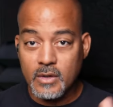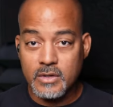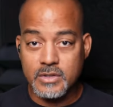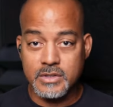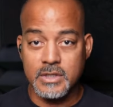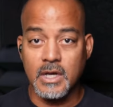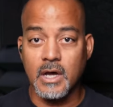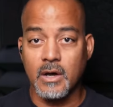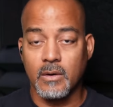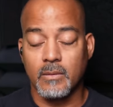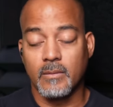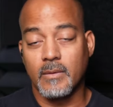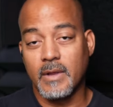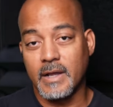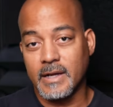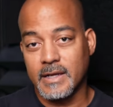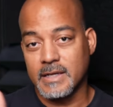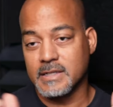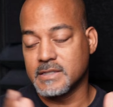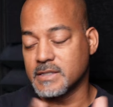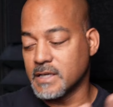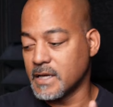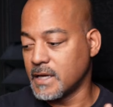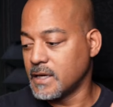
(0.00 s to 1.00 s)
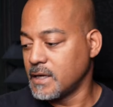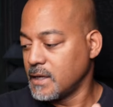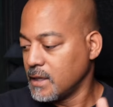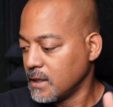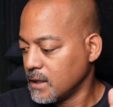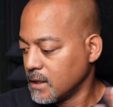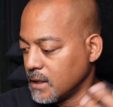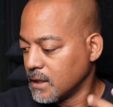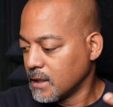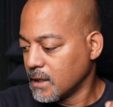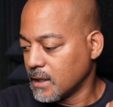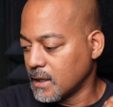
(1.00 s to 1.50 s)
So, like I said,
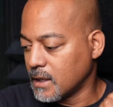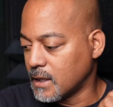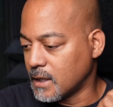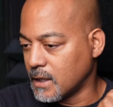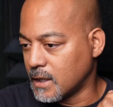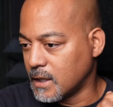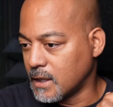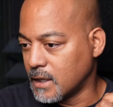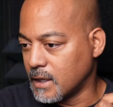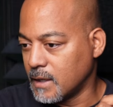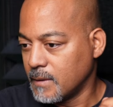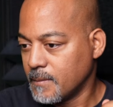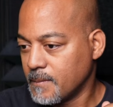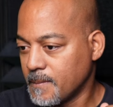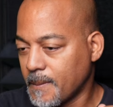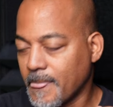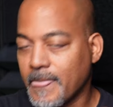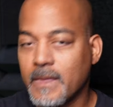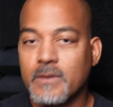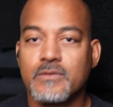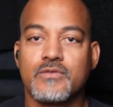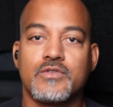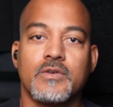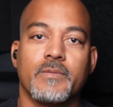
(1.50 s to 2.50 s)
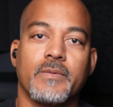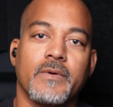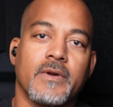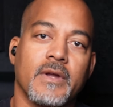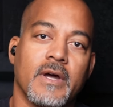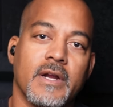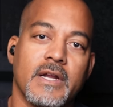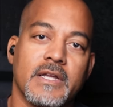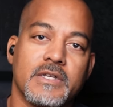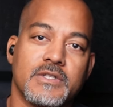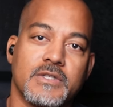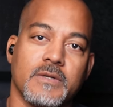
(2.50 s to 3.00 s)
super
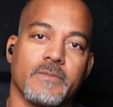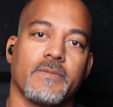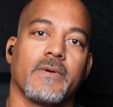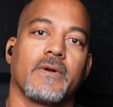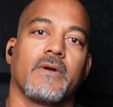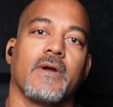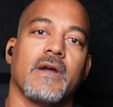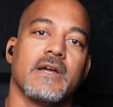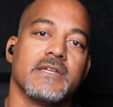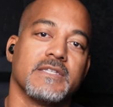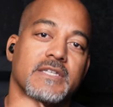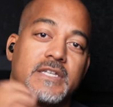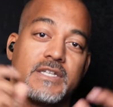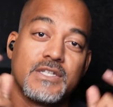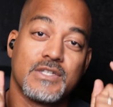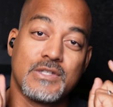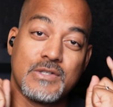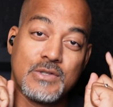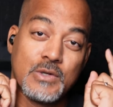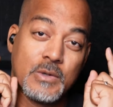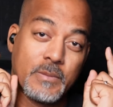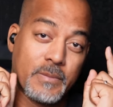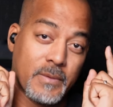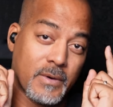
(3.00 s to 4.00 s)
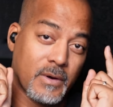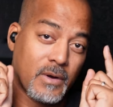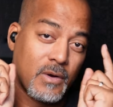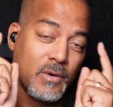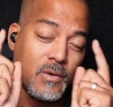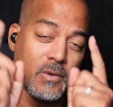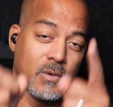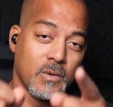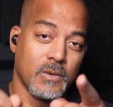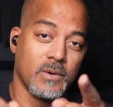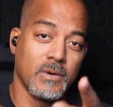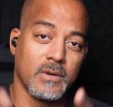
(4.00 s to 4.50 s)
nutty, super crazy, super
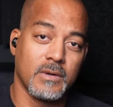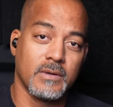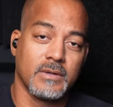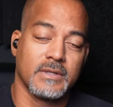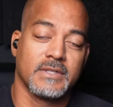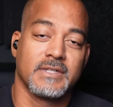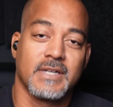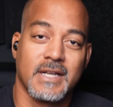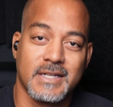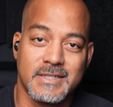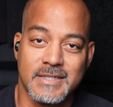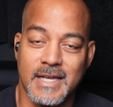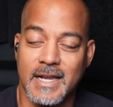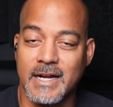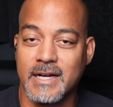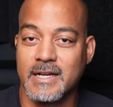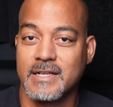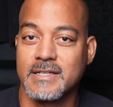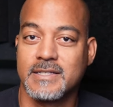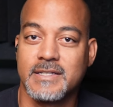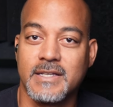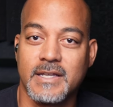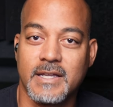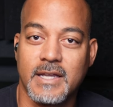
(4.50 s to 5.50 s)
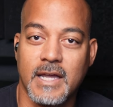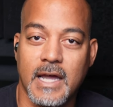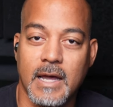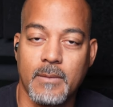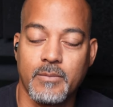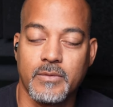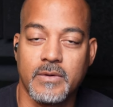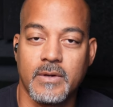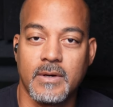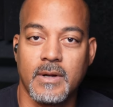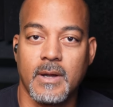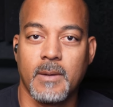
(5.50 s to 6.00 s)
cool. I was excited to see
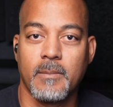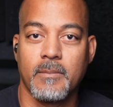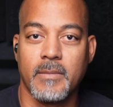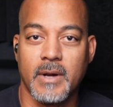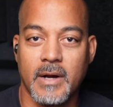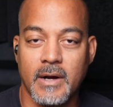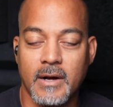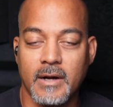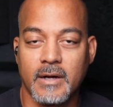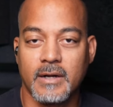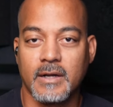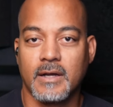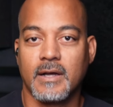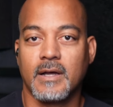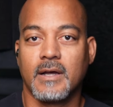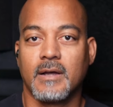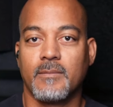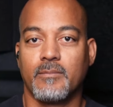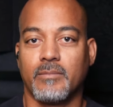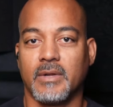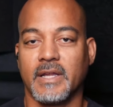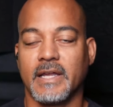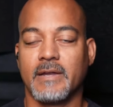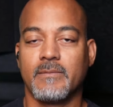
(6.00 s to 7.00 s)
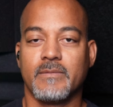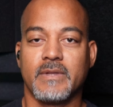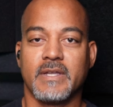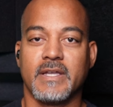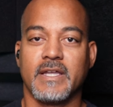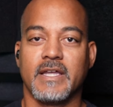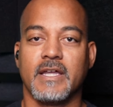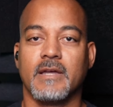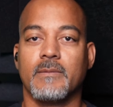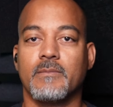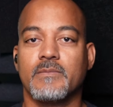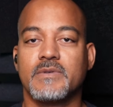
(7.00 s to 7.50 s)
Captain America. Blame
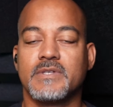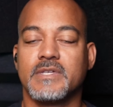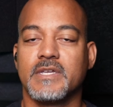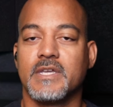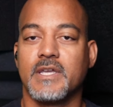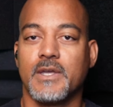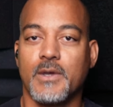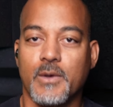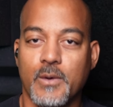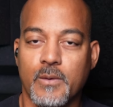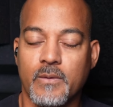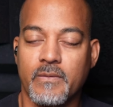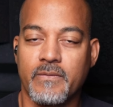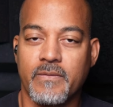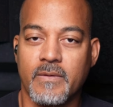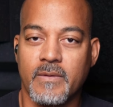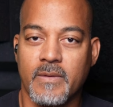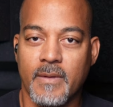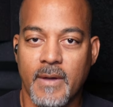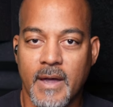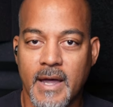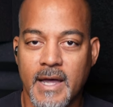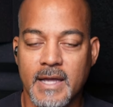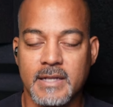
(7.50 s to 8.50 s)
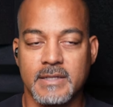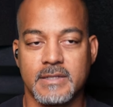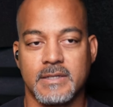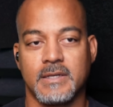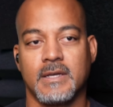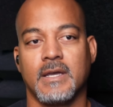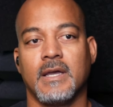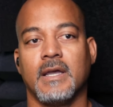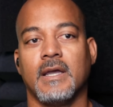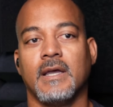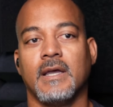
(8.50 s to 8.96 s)
the MCU for that.